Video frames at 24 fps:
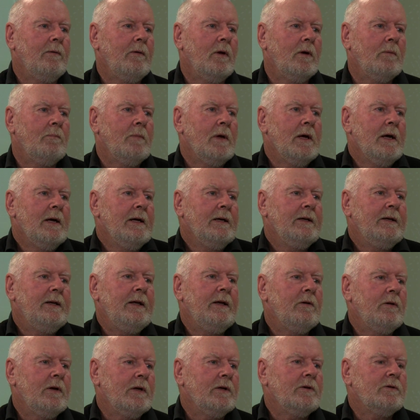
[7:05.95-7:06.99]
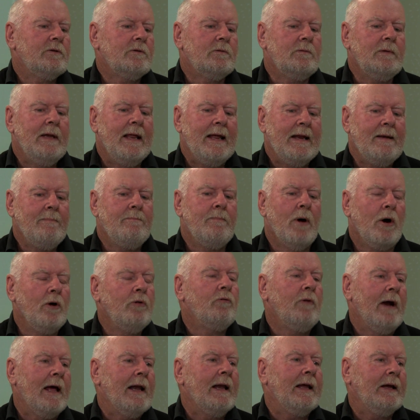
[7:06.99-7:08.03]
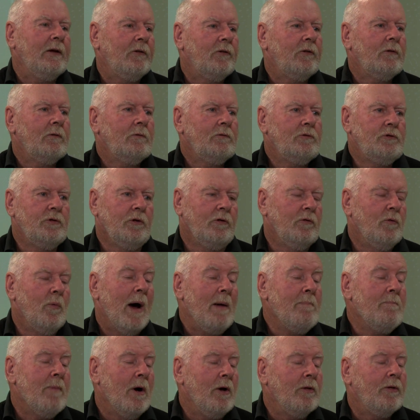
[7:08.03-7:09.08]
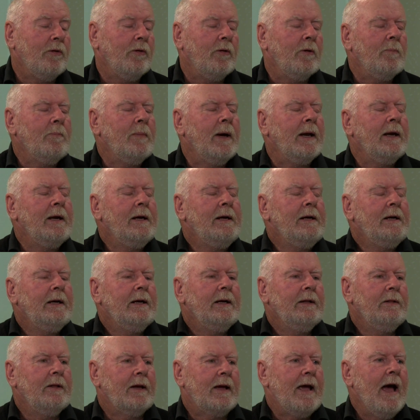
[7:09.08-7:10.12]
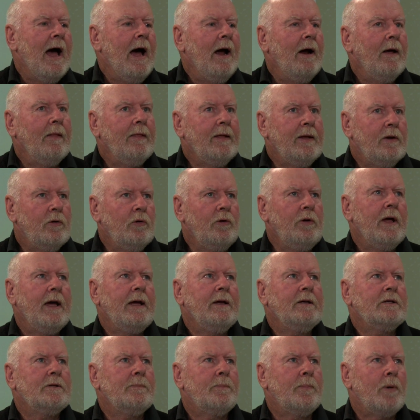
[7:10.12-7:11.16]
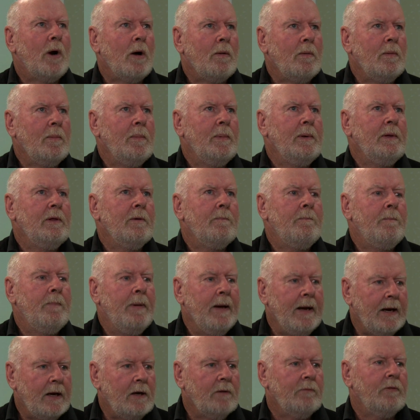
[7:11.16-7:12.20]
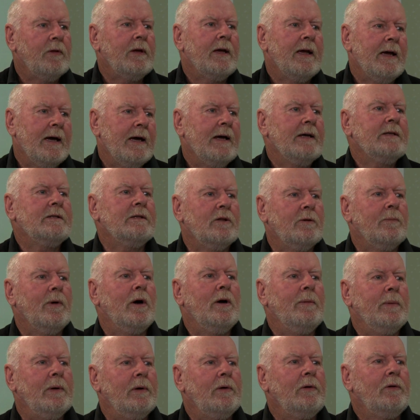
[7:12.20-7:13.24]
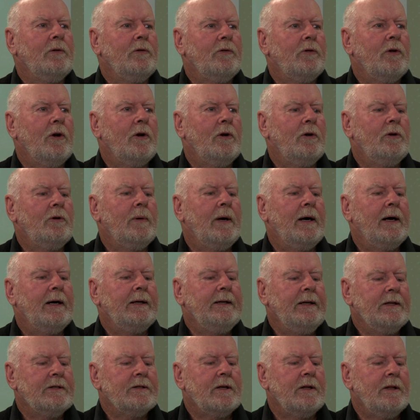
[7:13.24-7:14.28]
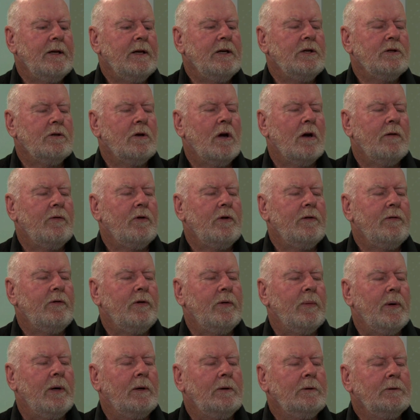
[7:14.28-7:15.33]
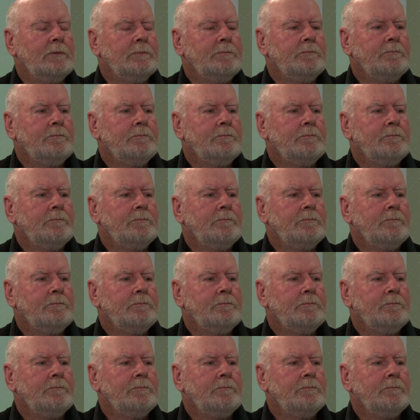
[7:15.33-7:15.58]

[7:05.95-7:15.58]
You know, Thierry has led both rallies, should have won both of them, but the Hyundai is probably the pick of the cars at the moment. So, yes, I think he should go very, very well.